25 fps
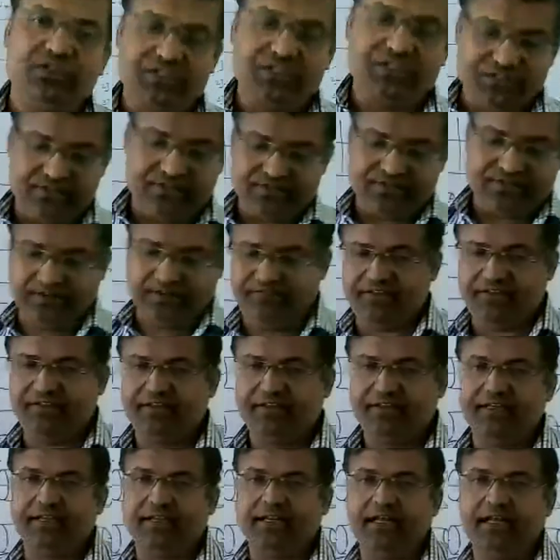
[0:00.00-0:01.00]
the two
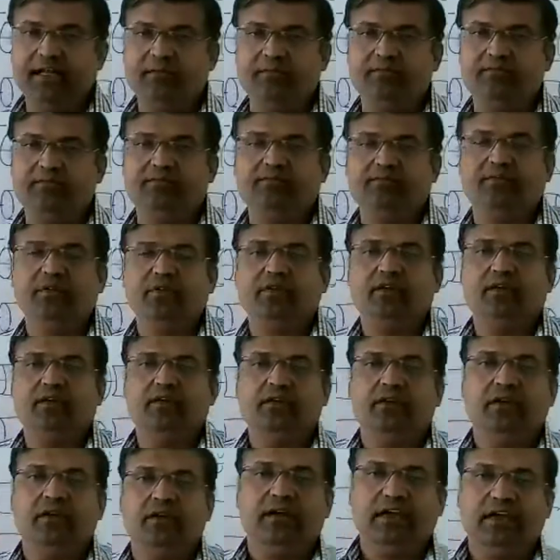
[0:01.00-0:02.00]
cross-section surface
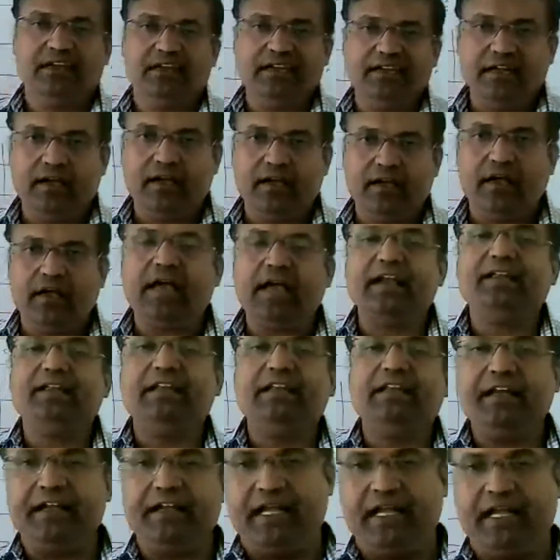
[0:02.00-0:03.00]
area,
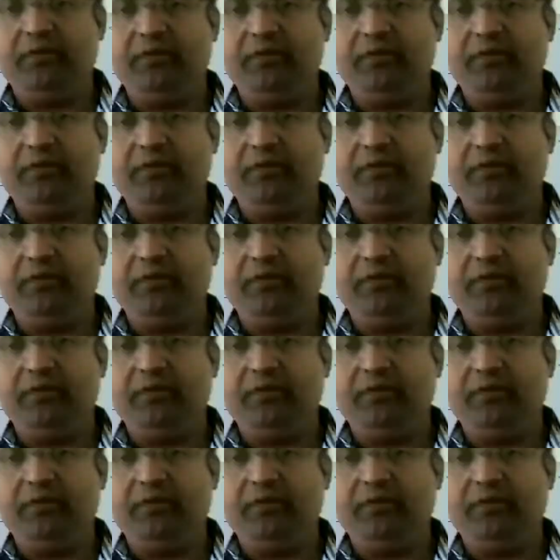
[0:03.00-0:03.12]
and